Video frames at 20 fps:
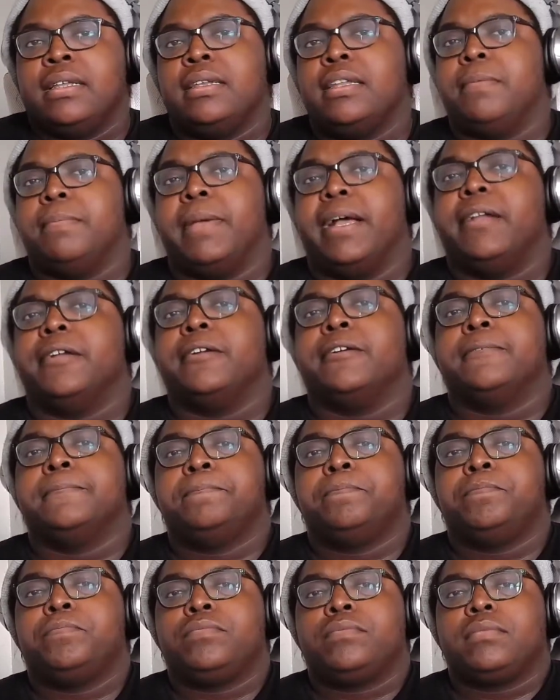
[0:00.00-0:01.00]
Didn't matter.
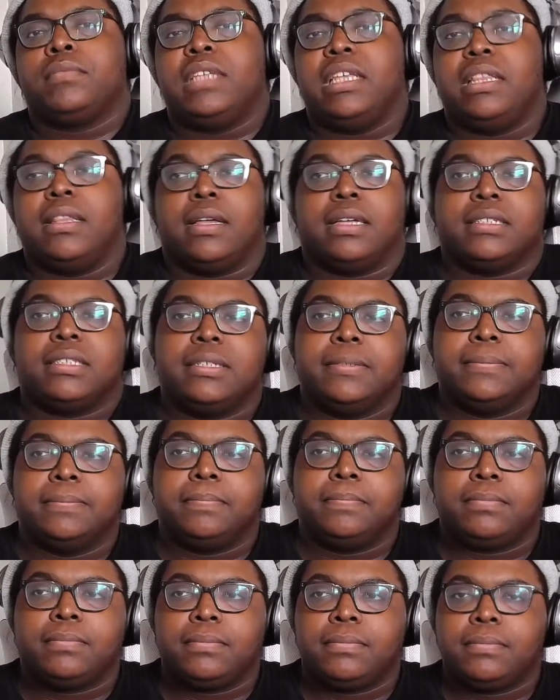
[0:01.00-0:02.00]
He lost.
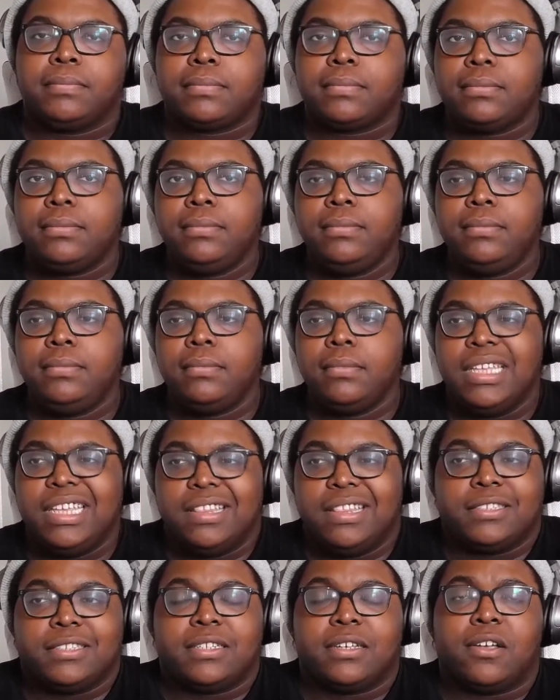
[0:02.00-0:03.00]
He
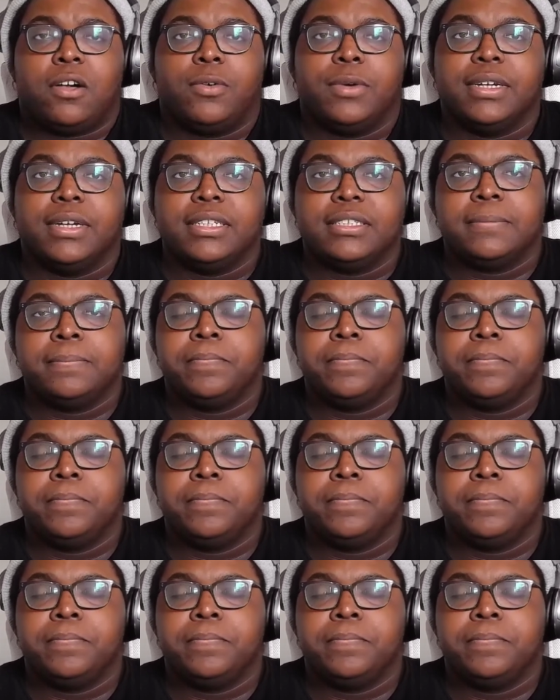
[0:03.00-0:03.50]
lost like always.